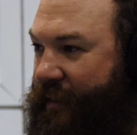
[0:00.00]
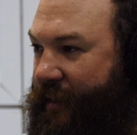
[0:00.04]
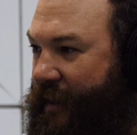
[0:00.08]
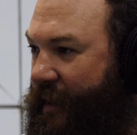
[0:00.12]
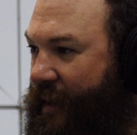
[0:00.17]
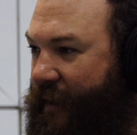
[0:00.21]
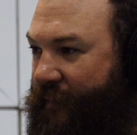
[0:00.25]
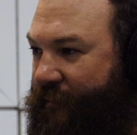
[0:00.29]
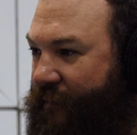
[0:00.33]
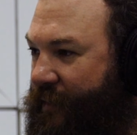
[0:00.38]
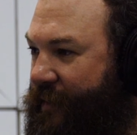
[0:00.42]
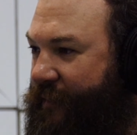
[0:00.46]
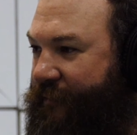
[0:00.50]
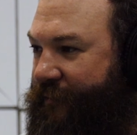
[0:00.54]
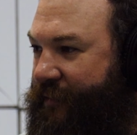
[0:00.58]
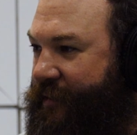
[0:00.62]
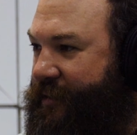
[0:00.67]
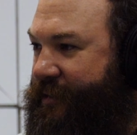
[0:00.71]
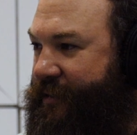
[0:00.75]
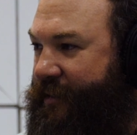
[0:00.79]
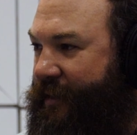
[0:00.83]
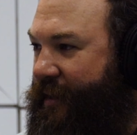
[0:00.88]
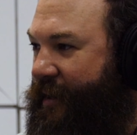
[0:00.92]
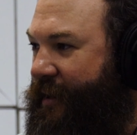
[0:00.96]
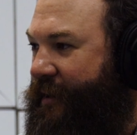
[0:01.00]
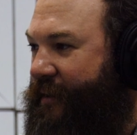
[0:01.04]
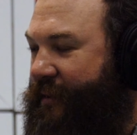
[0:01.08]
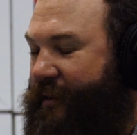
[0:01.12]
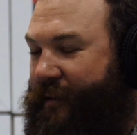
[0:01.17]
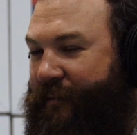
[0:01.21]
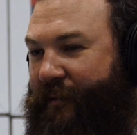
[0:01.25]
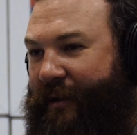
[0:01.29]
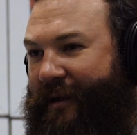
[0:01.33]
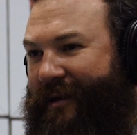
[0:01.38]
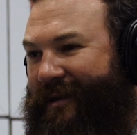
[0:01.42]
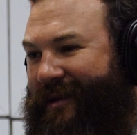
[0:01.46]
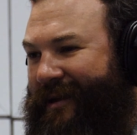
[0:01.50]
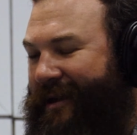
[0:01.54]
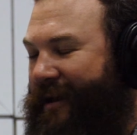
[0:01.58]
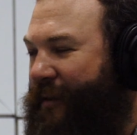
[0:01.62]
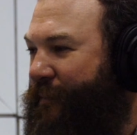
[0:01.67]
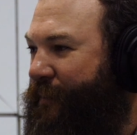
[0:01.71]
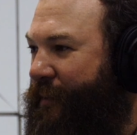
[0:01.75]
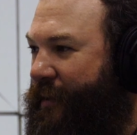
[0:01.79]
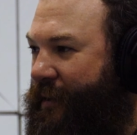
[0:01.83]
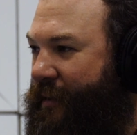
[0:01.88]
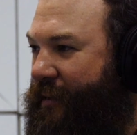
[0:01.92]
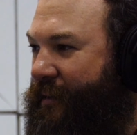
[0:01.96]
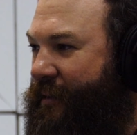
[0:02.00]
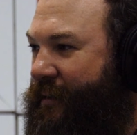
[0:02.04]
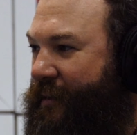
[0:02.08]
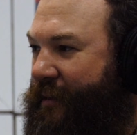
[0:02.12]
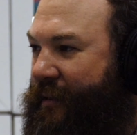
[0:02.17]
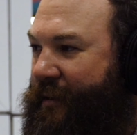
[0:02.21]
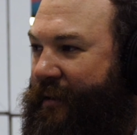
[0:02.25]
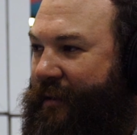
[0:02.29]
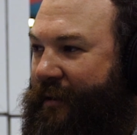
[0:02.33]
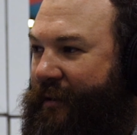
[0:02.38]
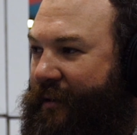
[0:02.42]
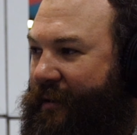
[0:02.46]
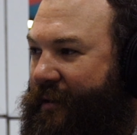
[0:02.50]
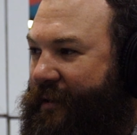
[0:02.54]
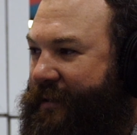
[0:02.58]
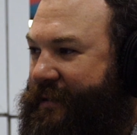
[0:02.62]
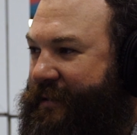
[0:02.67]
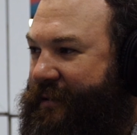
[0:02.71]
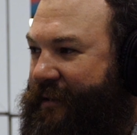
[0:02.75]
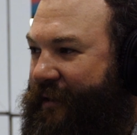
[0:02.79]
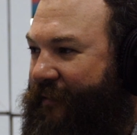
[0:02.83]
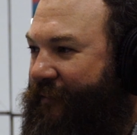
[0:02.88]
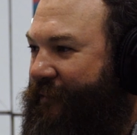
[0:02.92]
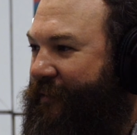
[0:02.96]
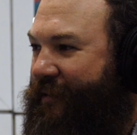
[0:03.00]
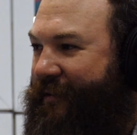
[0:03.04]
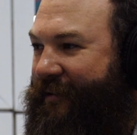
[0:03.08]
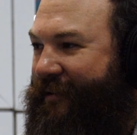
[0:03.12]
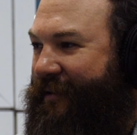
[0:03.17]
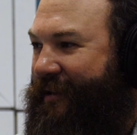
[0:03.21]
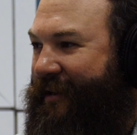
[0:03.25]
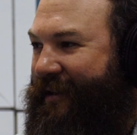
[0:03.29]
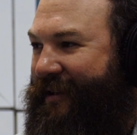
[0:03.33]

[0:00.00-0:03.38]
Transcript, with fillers: They have redfish there, and I'm like, yeah, but it's different.